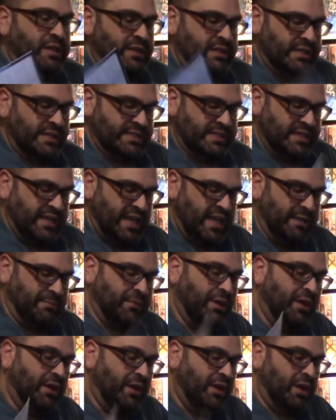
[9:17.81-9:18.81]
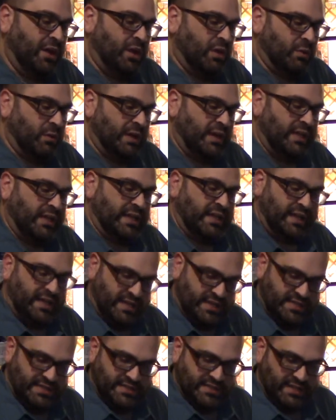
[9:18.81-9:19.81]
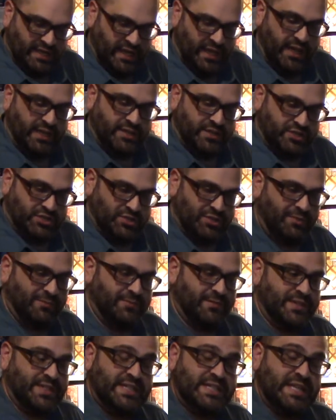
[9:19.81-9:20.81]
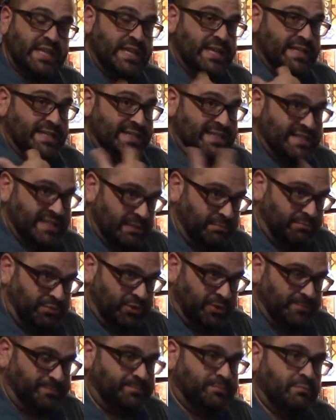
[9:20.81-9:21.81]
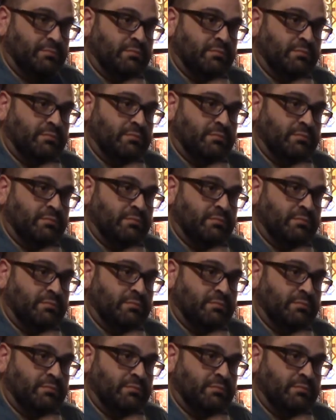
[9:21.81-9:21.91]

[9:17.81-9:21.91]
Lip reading: This game really is, on the surface, simple.